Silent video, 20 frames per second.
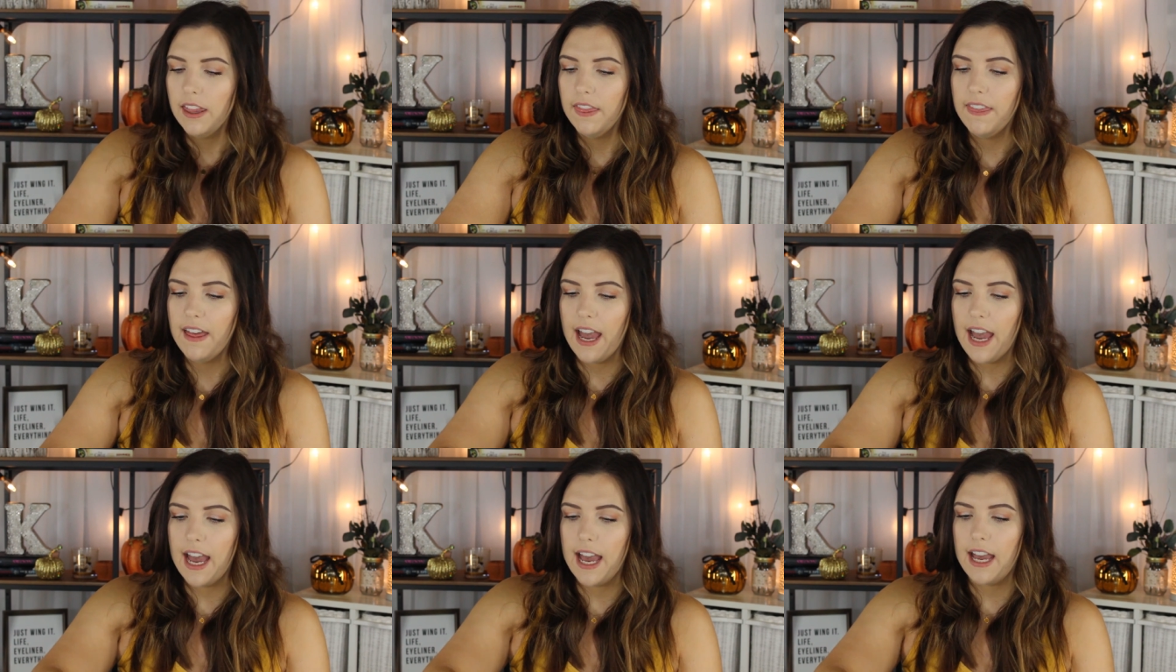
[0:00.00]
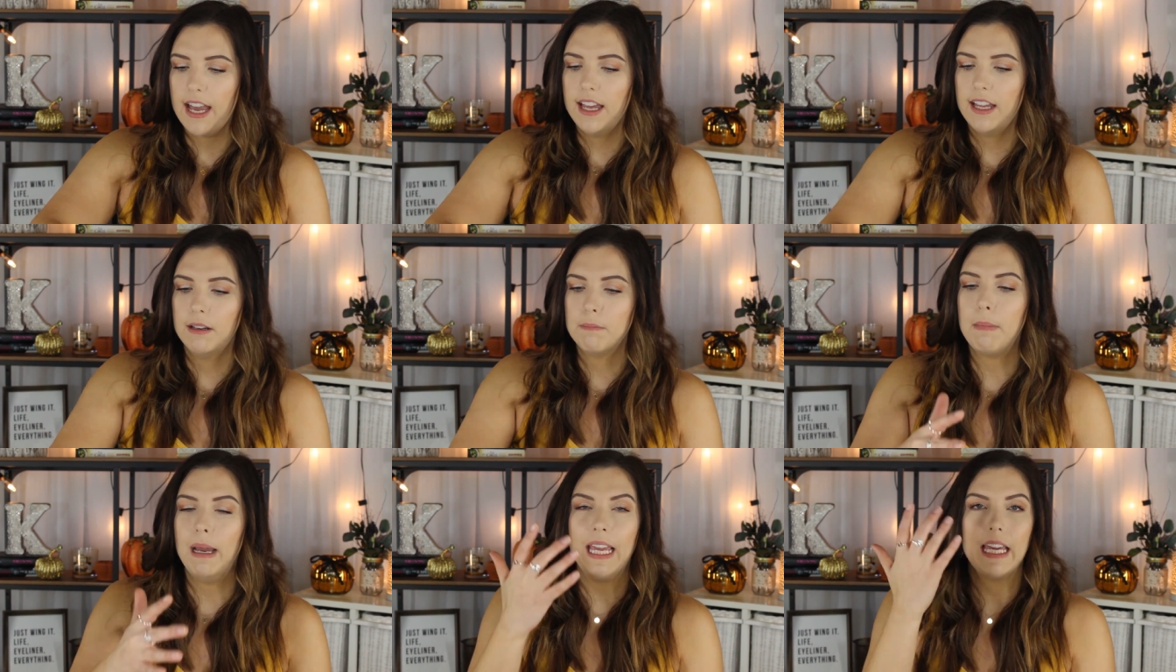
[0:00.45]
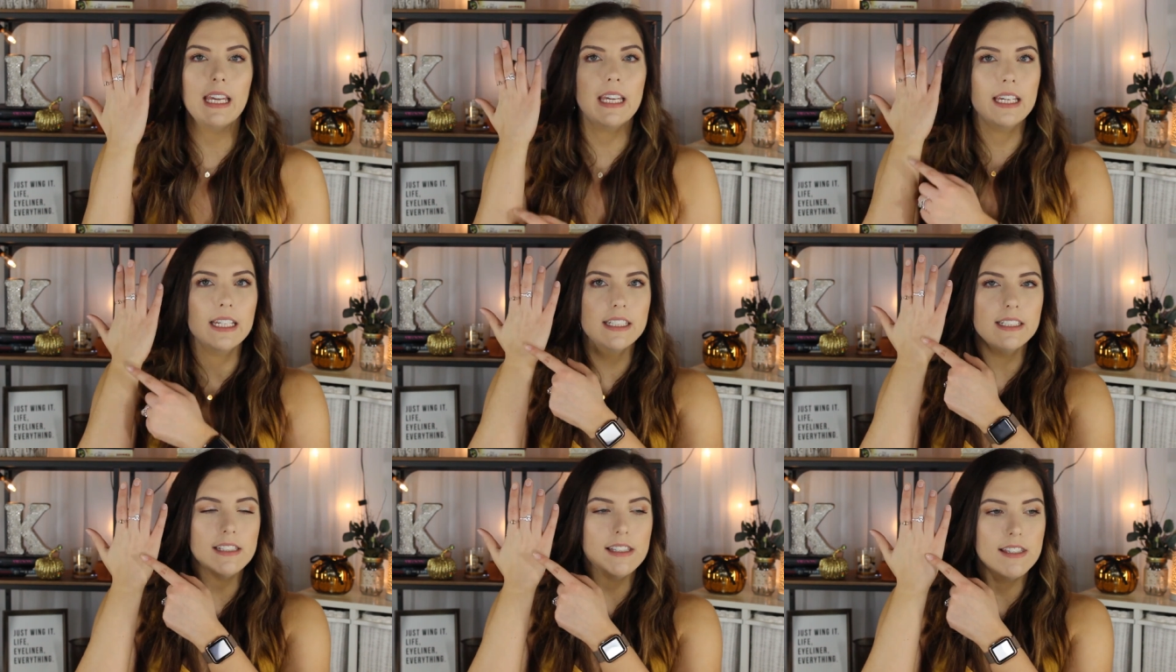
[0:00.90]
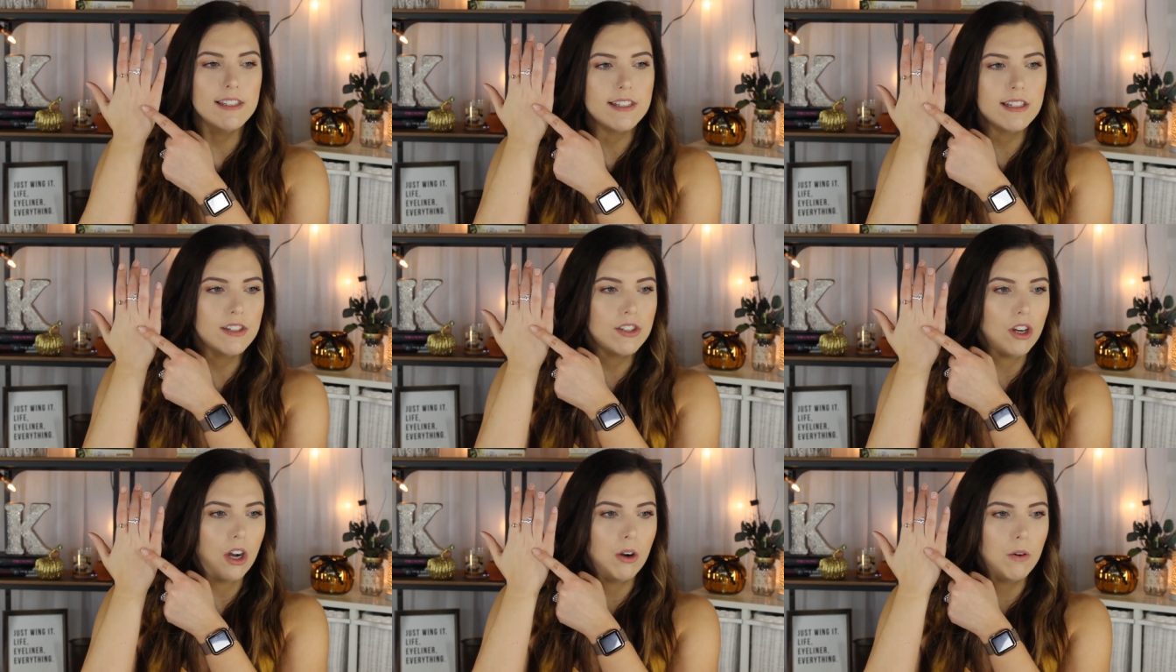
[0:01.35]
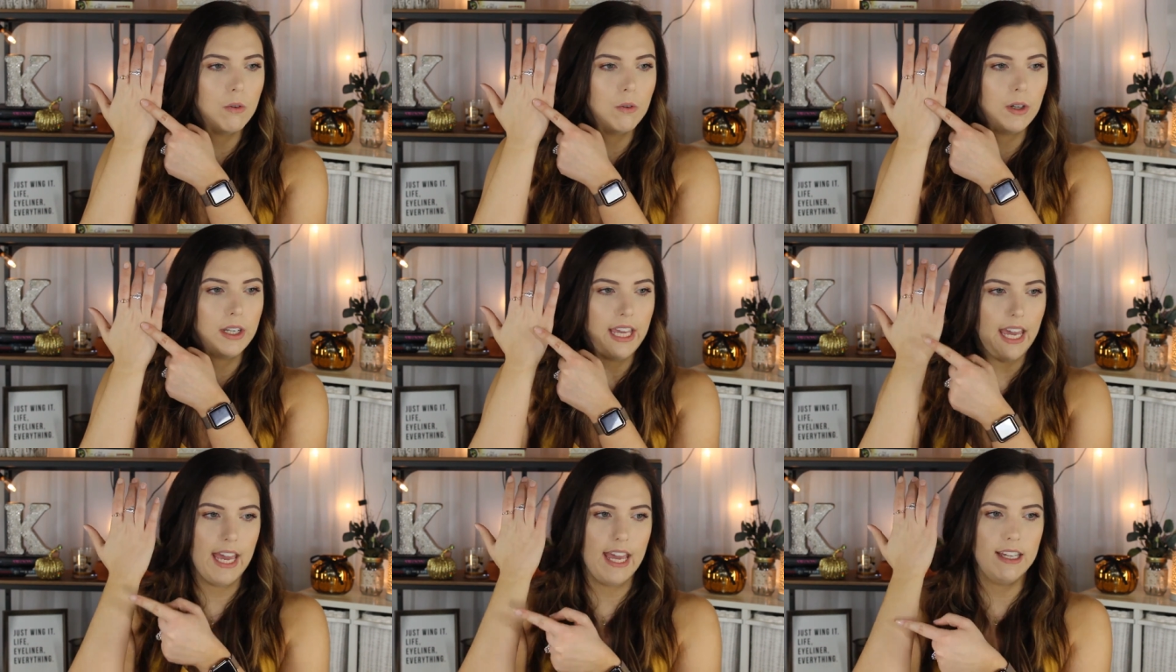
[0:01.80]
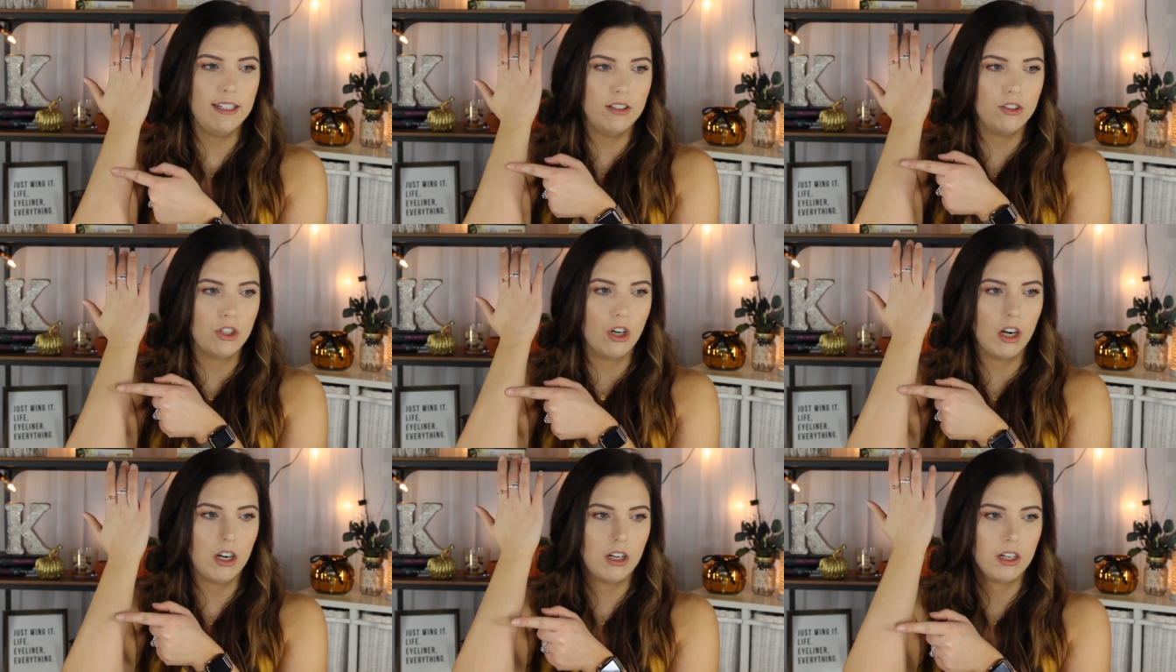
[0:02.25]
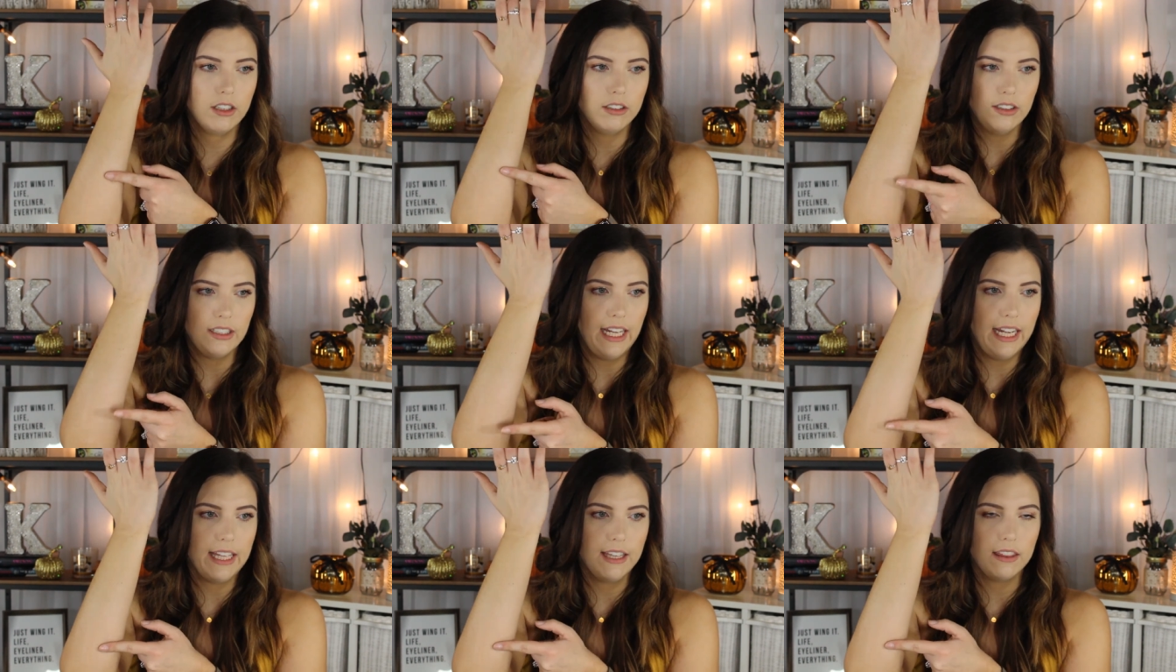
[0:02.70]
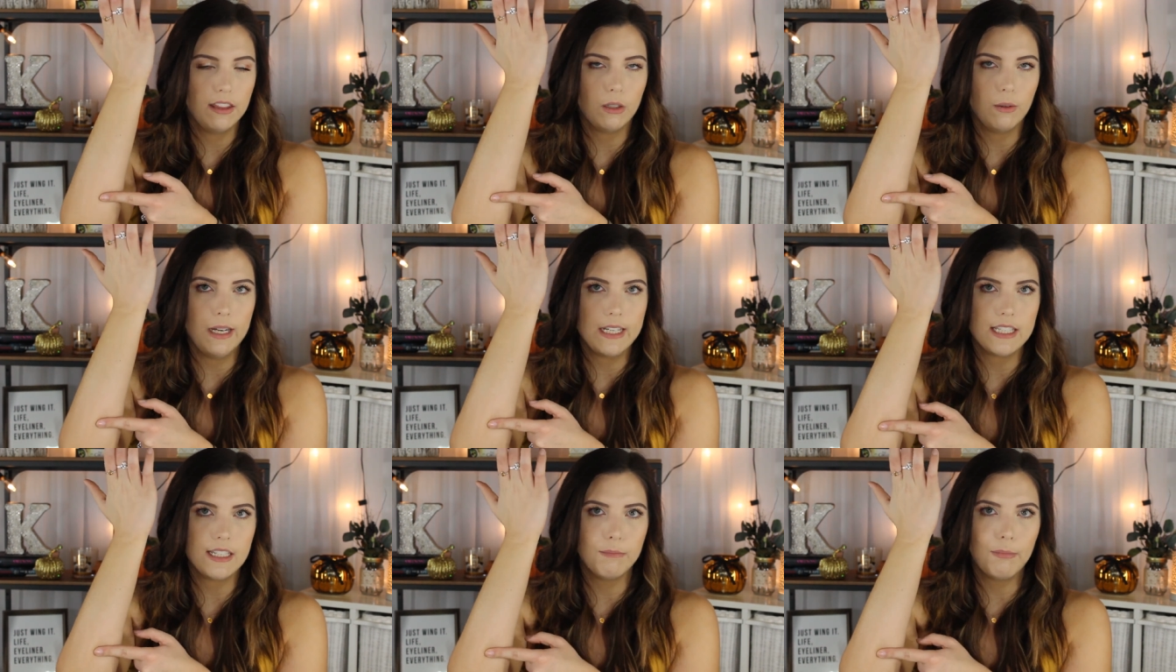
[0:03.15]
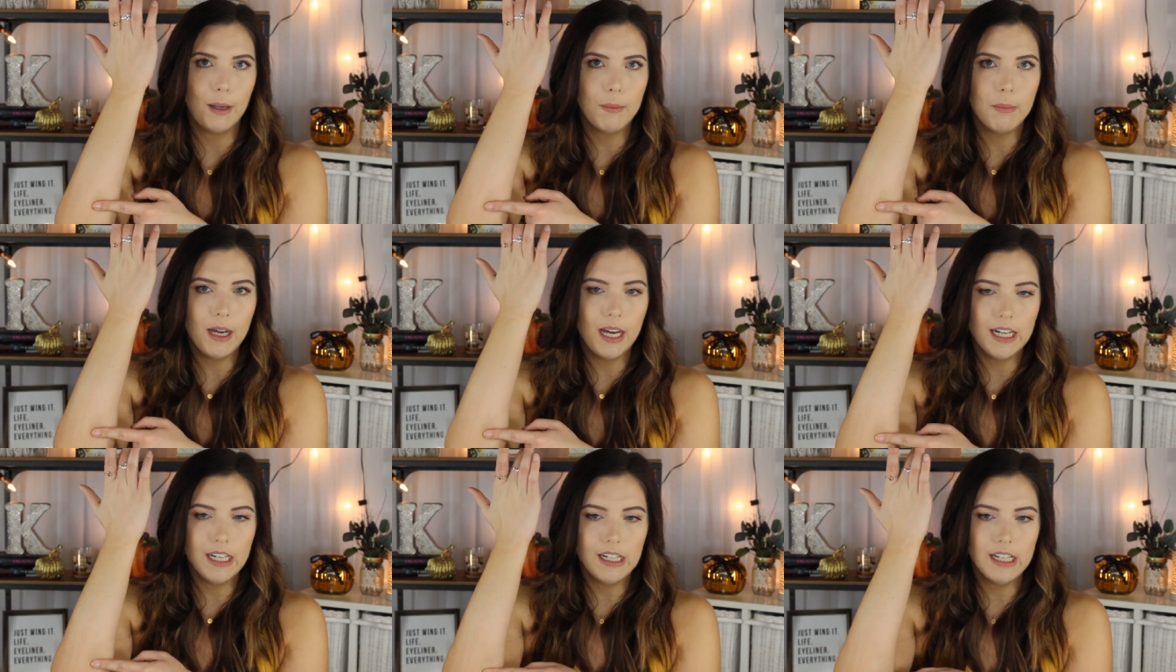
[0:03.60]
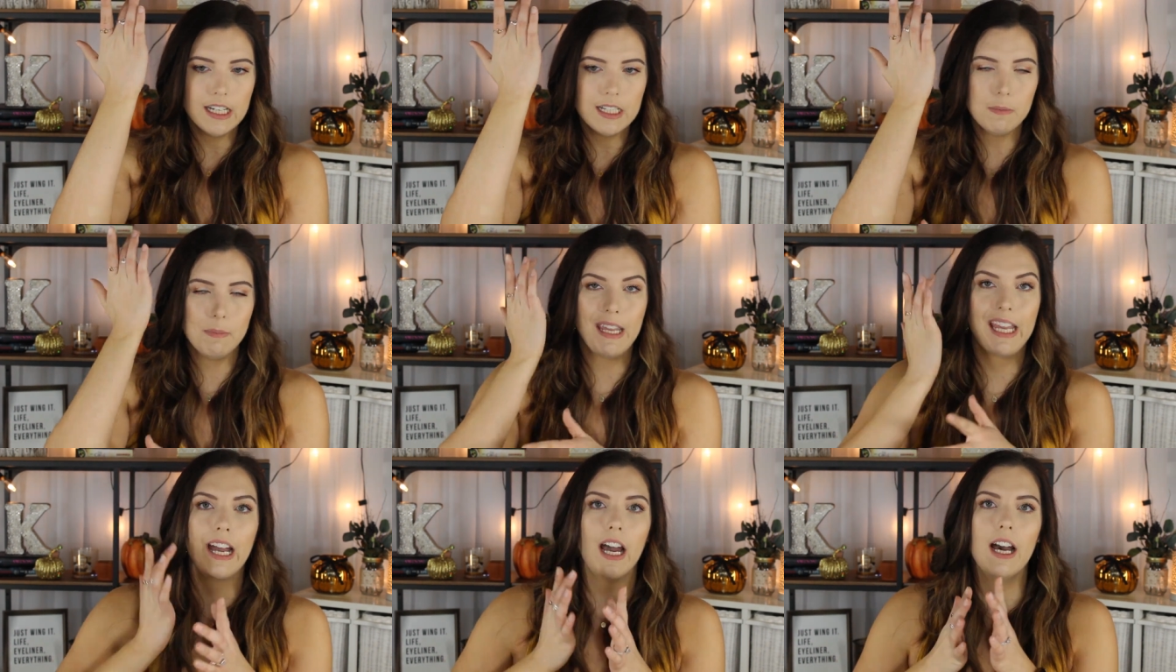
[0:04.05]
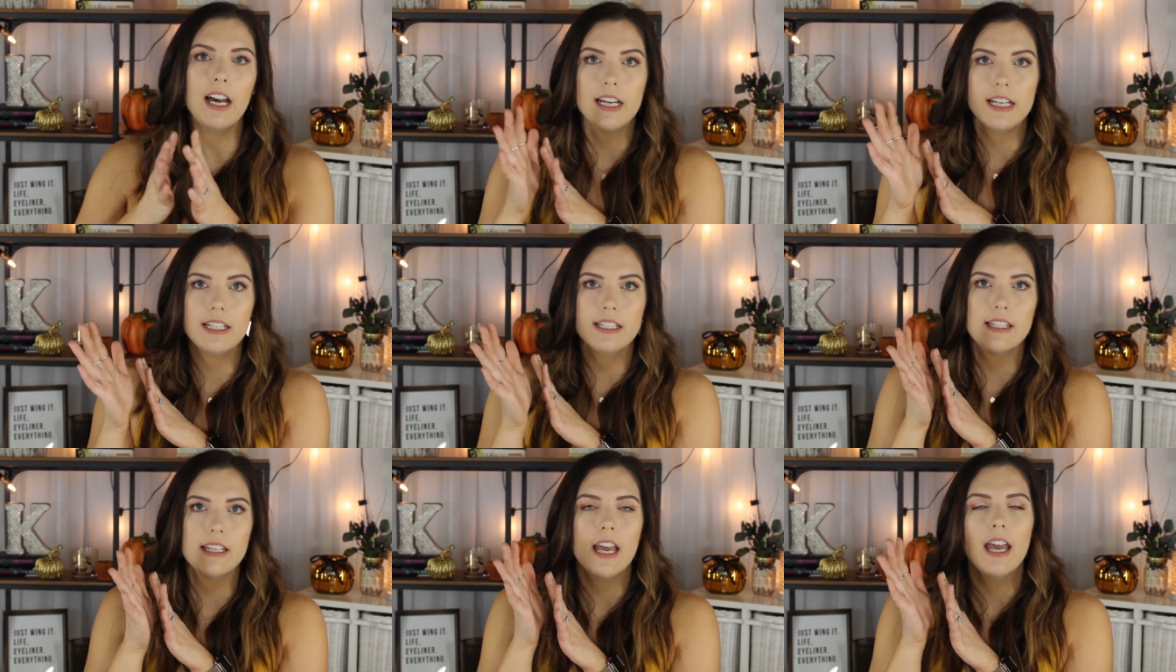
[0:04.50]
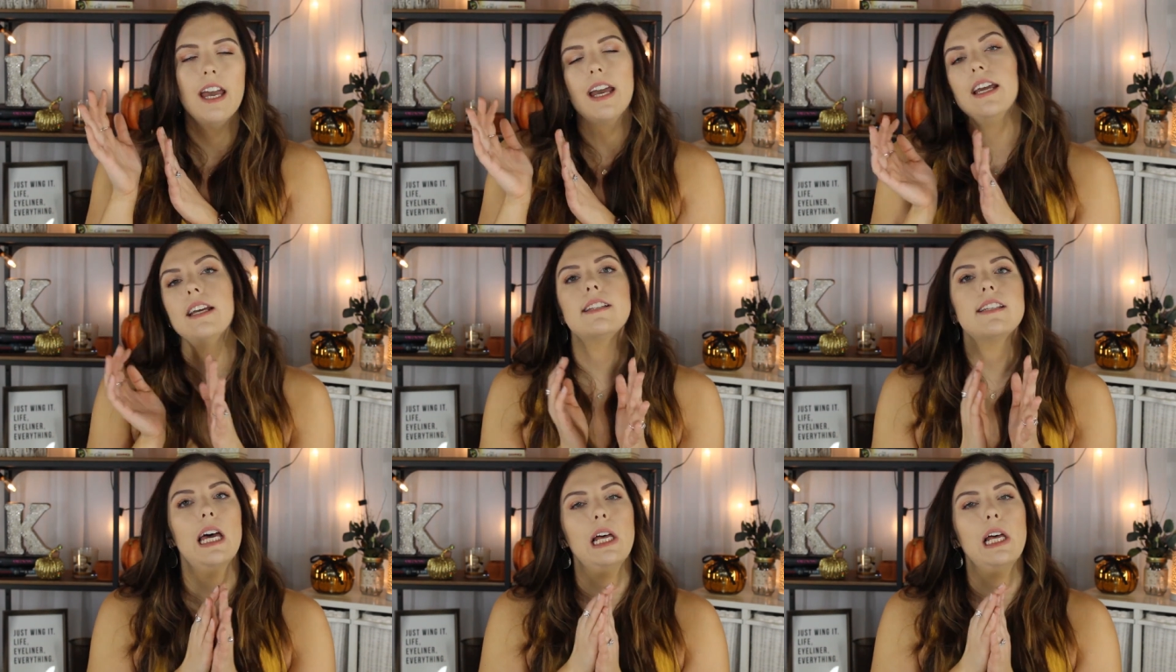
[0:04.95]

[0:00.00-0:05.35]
that my hands don't get dark like the rest of my body does because it